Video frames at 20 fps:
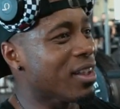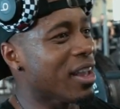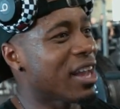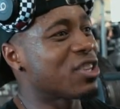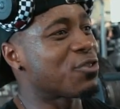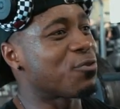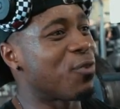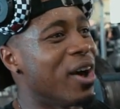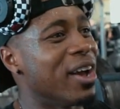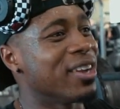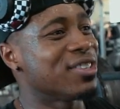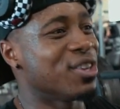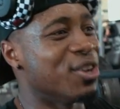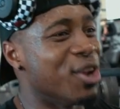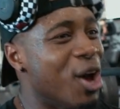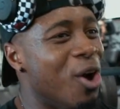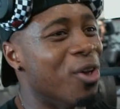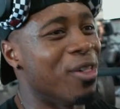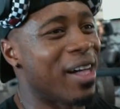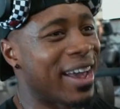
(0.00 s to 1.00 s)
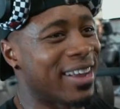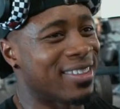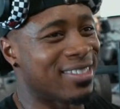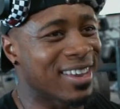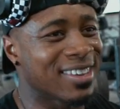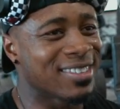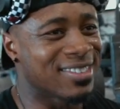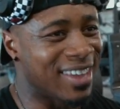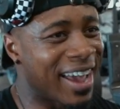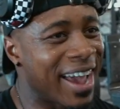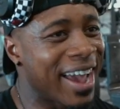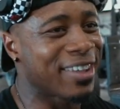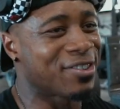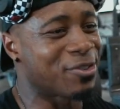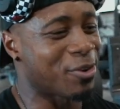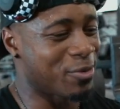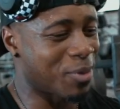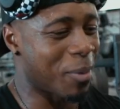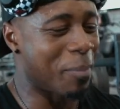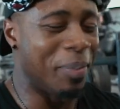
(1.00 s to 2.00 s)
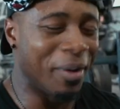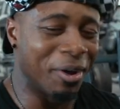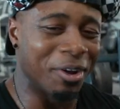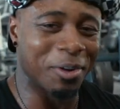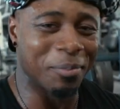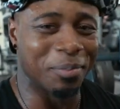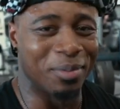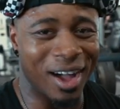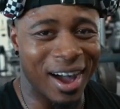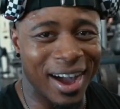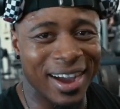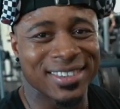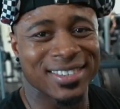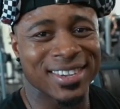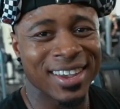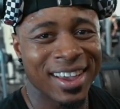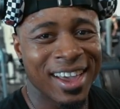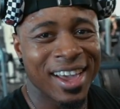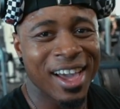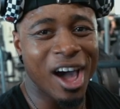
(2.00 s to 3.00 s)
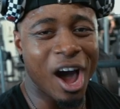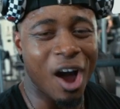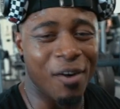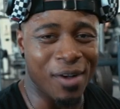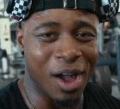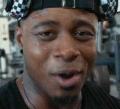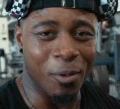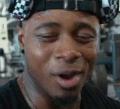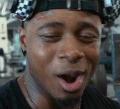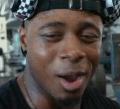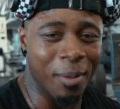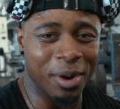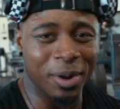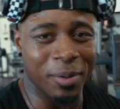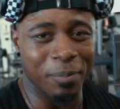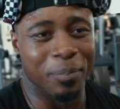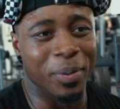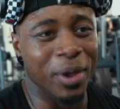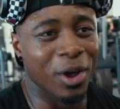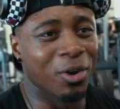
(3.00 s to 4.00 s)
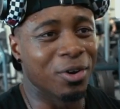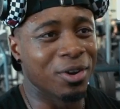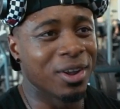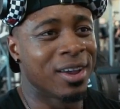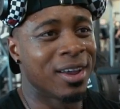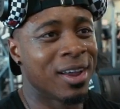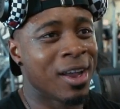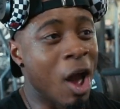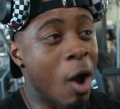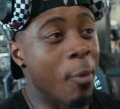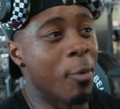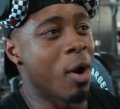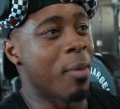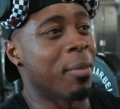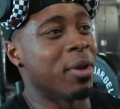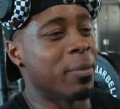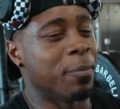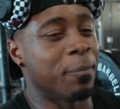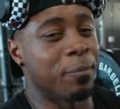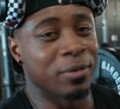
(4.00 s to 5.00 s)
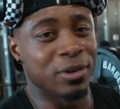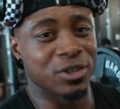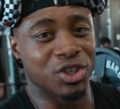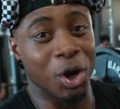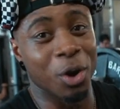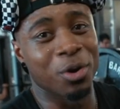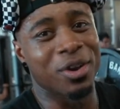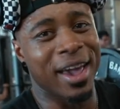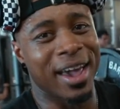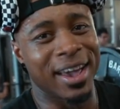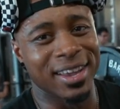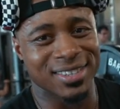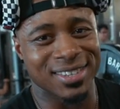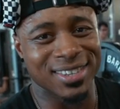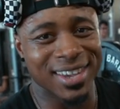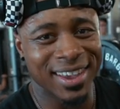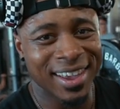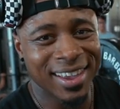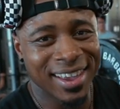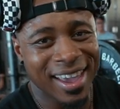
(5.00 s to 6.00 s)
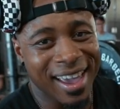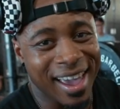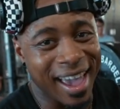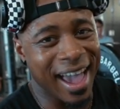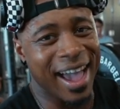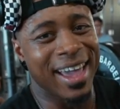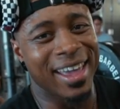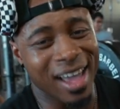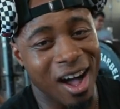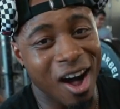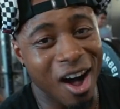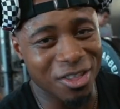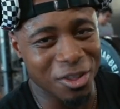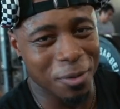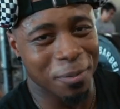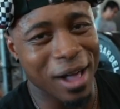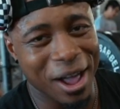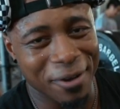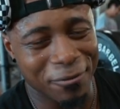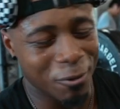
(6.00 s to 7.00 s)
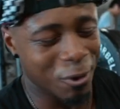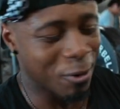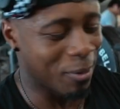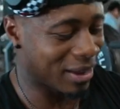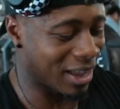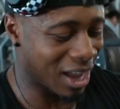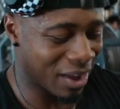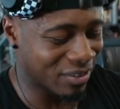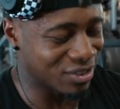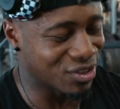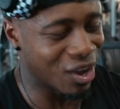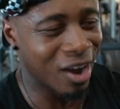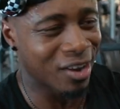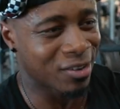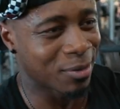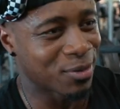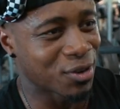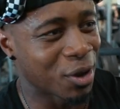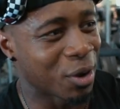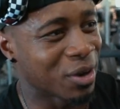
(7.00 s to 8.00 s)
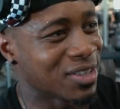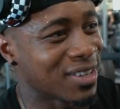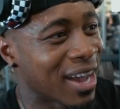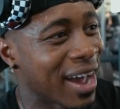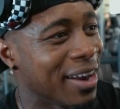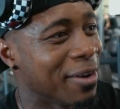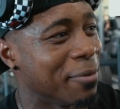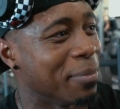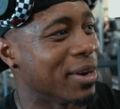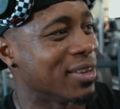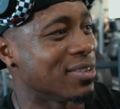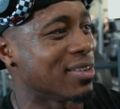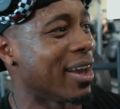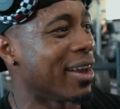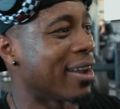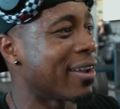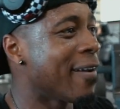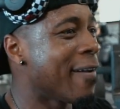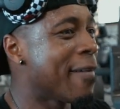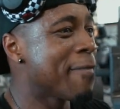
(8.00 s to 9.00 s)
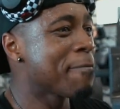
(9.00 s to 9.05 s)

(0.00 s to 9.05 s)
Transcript: it's fun to know like these days are the building blocks of like what I'm gonna build what I'm gonna showcase at, on the platform. I can't even talk, so I'm so excited. But it's like